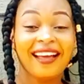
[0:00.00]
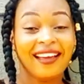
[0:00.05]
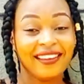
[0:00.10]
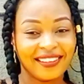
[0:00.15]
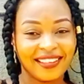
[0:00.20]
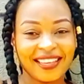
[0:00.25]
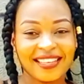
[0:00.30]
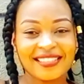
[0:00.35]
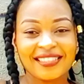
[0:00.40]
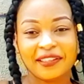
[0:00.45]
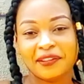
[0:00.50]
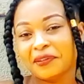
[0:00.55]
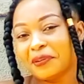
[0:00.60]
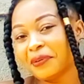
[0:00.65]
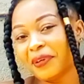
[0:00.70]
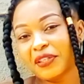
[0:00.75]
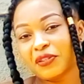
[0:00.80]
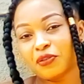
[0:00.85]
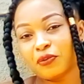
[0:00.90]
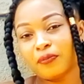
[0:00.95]
Yes, I don't
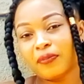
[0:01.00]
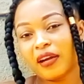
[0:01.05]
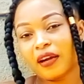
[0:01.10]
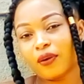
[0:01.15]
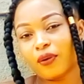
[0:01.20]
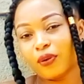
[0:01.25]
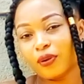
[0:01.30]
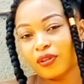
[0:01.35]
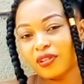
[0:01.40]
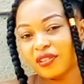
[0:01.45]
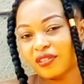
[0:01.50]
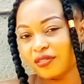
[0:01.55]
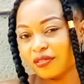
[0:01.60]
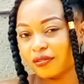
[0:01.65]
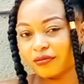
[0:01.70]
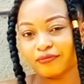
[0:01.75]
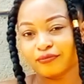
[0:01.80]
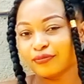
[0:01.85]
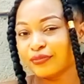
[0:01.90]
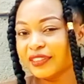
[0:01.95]
want you back
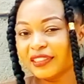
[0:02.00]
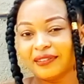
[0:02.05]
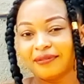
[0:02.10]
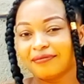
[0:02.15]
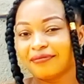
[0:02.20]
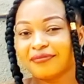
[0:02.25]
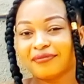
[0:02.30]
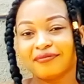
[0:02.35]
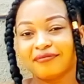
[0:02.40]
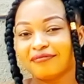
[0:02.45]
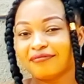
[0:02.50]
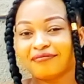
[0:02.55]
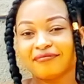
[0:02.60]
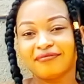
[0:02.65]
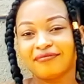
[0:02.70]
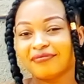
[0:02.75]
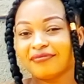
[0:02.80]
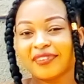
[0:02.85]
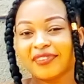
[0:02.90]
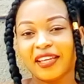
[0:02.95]
because
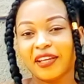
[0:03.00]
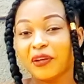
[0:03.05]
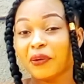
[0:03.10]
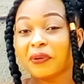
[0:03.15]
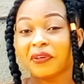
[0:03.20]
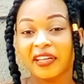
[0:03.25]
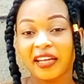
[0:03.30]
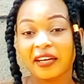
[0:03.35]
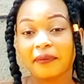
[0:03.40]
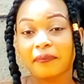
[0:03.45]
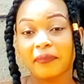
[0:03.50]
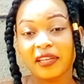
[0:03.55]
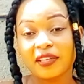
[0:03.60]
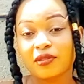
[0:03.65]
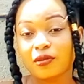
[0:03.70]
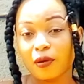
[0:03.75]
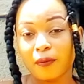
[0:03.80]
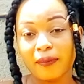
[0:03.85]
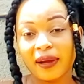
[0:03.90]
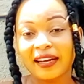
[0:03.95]
you did me
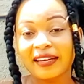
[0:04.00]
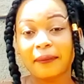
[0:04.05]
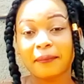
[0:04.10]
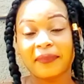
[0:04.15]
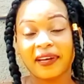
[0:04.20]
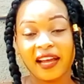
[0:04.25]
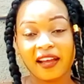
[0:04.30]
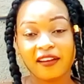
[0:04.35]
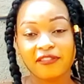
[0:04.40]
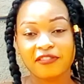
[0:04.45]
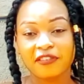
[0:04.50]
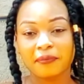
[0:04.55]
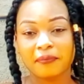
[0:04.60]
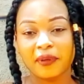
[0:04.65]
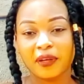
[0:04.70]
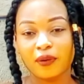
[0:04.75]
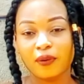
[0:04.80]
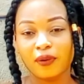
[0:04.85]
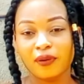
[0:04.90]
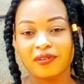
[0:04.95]
so bad. I'm laughing
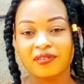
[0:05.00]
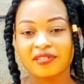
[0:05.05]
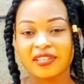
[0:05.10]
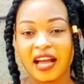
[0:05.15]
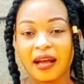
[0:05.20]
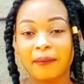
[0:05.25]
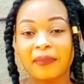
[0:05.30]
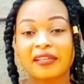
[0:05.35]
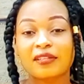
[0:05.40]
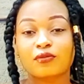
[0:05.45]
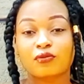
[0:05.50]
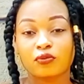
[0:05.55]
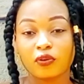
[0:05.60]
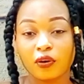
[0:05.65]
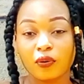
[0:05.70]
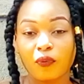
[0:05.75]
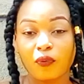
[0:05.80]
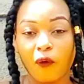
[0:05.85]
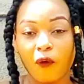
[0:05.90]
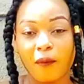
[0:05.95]
because I'm a
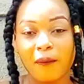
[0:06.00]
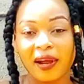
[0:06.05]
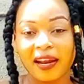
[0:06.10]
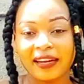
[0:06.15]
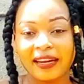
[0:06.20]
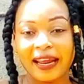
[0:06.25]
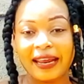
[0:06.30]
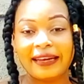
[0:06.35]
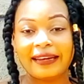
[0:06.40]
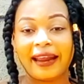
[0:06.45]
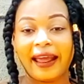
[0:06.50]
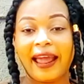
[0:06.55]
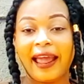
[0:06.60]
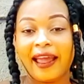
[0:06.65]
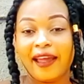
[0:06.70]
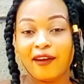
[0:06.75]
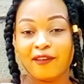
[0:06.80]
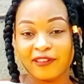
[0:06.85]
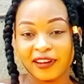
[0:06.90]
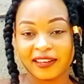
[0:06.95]
strong woman and
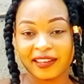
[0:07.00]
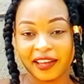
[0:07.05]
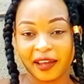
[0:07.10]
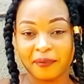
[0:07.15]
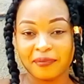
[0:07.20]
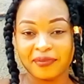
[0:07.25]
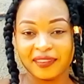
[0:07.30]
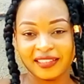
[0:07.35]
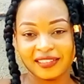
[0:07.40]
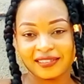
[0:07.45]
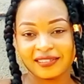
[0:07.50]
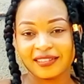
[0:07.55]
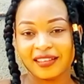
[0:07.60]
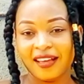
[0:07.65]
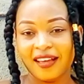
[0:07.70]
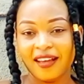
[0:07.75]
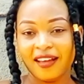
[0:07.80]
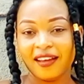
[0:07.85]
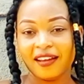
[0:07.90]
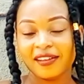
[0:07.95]
I overcame this.
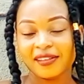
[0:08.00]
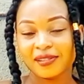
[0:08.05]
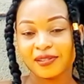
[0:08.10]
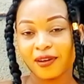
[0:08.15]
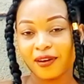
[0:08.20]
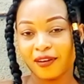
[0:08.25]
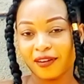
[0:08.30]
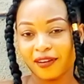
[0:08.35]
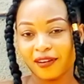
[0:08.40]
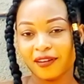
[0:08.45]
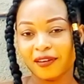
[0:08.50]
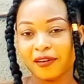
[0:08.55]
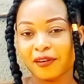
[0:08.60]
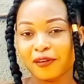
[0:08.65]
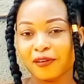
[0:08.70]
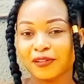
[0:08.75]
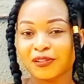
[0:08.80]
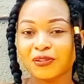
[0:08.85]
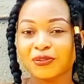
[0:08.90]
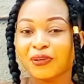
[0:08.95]

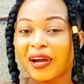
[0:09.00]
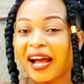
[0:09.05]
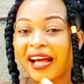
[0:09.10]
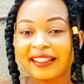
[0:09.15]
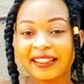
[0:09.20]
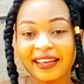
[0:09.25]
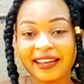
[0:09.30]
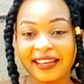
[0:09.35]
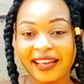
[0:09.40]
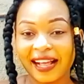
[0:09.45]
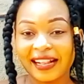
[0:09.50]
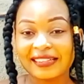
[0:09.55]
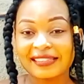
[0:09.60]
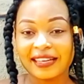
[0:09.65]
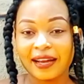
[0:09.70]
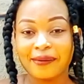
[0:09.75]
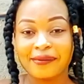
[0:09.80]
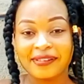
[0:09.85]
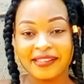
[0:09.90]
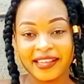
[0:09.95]
So to other girls
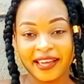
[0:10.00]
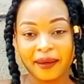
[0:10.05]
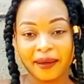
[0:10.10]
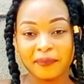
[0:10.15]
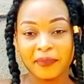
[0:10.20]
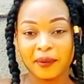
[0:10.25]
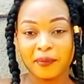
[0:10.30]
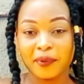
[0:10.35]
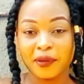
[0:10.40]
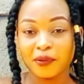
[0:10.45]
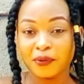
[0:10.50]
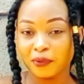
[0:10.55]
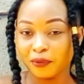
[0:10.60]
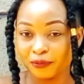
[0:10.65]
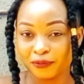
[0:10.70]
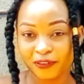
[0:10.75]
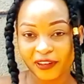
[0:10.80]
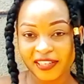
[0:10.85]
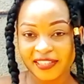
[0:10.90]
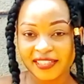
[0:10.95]
out there, maybe you're
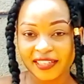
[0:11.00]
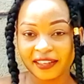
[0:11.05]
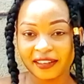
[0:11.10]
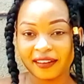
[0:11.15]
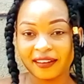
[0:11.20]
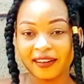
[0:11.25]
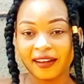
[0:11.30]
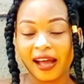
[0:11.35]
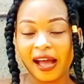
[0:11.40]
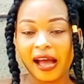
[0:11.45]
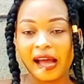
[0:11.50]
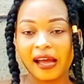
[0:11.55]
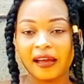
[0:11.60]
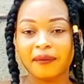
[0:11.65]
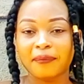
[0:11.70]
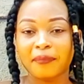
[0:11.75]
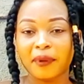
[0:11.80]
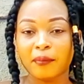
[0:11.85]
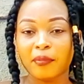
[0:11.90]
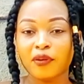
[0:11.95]
facing,
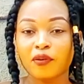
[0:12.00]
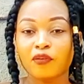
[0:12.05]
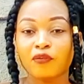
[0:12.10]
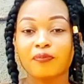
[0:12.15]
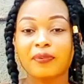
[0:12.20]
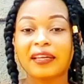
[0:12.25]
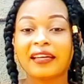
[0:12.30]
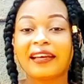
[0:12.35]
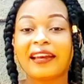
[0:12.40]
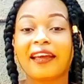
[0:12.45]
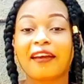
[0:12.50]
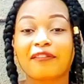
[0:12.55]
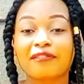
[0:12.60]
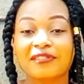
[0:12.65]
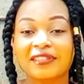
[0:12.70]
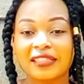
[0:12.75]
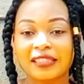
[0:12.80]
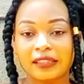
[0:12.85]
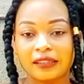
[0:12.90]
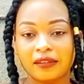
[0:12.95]
maybe you've been
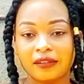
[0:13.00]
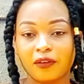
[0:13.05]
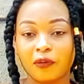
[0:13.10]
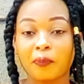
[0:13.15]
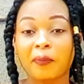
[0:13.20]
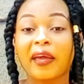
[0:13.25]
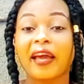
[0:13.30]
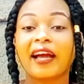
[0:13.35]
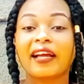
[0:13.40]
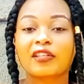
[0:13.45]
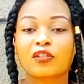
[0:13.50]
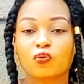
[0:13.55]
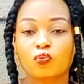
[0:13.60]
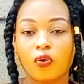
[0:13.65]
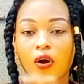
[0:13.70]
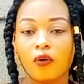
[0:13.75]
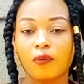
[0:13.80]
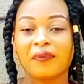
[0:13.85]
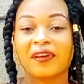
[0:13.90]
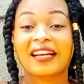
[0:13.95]
left,
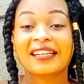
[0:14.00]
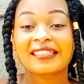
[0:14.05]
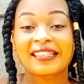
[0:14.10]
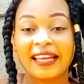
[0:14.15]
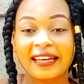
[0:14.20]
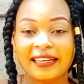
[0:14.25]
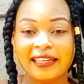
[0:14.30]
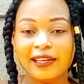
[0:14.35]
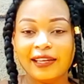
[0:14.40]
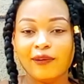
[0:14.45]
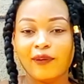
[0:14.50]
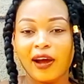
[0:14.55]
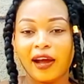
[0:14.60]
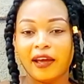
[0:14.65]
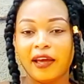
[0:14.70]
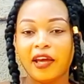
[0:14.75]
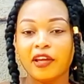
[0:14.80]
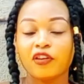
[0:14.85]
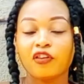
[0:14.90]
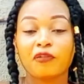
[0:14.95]
umeachwa, umekataliwa,
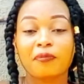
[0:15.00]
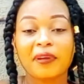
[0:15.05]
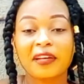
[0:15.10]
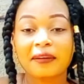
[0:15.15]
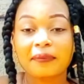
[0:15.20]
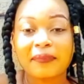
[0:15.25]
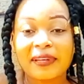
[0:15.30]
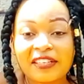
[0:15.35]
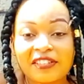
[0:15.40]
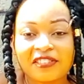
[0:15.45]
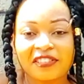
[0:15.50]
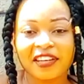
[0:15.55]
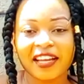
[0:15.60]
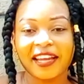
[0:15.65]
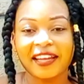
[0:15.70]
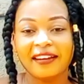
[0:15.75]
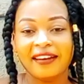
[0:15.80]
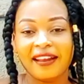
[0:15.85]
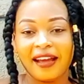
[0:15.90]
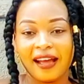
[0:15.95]
you've been
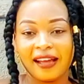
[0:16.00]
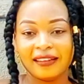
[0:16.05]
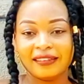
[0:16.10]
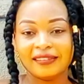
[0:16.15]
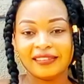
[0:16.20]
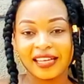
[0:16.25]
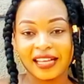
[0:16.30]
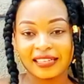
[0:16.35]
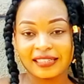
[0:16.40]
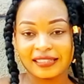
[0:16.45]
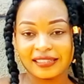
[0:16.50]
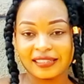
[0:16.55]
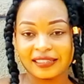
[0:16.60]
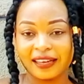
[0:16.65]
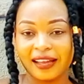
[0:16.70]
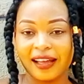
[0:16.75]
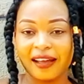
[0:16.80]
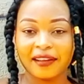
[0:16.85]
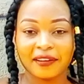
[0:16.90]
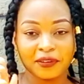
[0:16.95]
betrayed, just
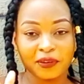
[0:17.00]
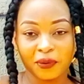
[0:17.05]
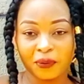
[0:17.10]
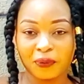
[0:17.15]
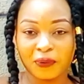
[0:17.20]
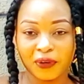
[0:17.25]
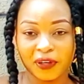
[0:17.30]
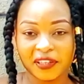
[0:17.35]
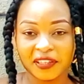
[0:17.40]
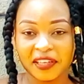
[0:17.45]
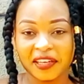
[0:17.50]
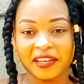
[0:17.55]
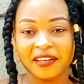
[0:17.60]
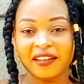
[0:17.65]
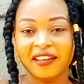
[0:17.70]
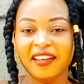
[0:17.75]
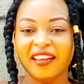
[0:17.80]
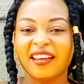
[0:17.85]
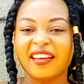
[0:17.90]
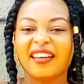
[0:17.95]
don't worry.
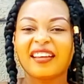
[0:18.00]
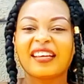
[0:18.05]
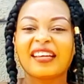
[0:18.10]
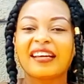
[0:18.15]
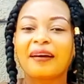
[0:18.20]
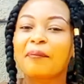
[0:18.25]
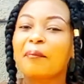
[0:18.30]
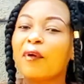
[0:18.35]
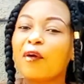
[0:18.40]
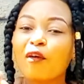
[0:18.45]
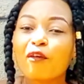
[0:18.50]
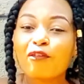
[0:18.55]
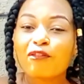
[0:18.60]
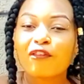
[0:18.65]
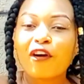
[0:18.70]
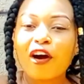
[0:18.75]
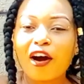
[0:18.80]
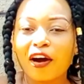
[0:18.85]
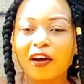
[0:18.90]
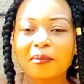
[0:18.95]
Move
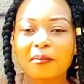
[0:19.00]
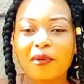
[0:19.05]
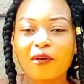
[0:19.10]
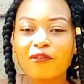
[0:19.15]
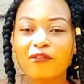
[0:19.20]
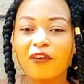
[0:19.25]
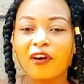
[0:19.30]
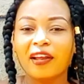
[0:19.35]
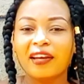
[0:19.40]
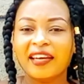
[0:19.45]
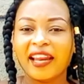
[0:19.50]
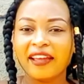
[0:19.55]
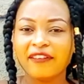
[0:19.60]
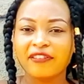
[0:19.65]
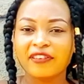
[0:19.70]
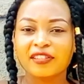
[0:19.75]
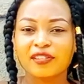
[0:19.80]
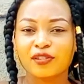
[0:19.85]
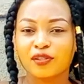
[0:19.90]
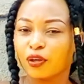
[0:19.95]
on. Life
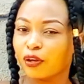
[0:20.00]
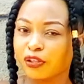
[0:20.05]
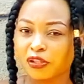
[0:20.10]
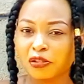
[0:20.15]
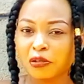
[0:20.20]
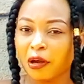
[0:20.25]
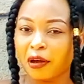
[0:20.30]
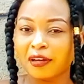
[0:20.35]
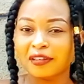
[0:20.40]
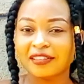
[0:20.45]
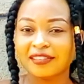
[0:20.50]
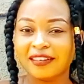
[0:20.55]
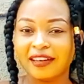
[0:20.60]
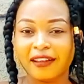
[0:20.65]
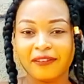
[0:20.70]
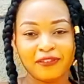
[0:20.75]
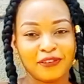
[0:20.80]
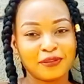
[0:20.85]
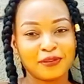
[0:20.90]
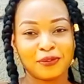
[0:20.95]

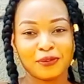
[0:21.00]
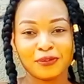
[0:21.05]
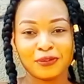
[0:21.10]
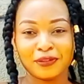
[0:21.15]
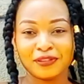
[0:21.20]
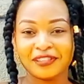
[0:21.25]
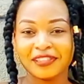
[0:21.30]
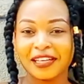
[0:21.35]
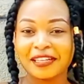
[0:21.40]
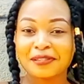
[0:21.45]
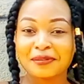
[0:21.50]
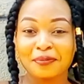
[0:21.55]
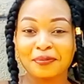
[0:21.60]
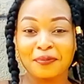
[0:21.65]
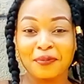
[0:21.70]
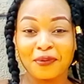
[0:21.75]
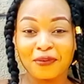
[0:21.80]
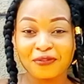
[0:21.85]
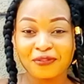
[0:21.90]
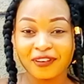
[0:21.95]
is too short. Just
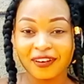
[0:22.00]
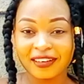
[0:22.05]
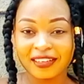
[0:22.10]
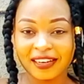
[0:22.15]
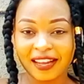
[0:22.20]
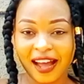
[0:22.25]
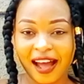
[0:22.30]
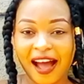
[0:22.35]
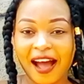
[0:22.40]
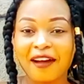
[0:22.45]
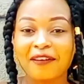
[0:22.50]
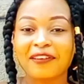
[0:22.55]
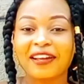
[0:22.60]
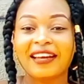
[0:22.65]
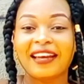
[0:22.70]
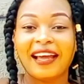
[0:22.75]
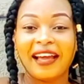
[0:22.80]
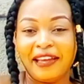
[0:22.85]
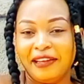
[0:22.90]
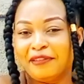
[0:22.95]
move on. Have a
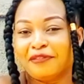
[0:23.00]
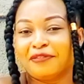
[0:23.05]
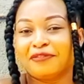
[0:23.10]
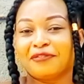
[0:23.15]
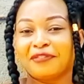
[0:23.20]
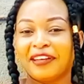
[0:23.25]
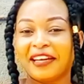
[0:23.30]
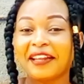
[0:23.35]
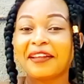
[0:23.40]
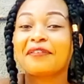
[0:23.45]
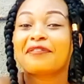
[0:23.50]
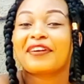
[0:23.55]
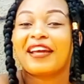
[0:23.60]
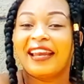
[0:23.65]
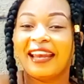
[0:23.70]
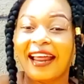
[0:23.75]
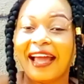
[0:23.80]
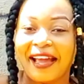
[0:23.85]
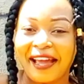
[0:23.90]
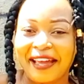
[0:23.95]
life. Live a
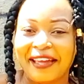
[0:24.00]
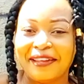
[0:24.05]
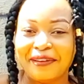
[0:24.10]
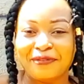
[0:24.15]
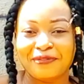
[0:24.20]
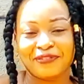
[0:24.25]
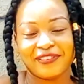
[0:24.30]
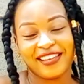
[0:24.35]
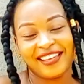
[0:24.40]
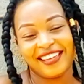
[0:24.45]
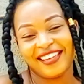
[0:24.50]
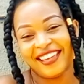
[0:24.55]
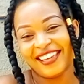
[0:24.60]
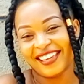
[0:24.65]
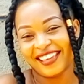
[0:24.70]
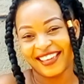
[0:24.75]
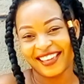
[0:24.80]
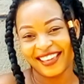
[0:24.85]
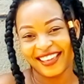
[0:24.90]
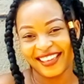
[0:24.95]
life.
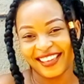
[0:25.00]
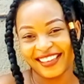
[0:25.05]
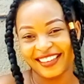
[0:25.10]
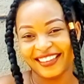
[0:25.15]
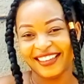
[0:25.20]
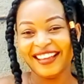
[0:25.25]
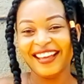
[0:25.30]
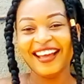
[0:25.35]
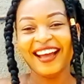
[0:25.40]
Hey.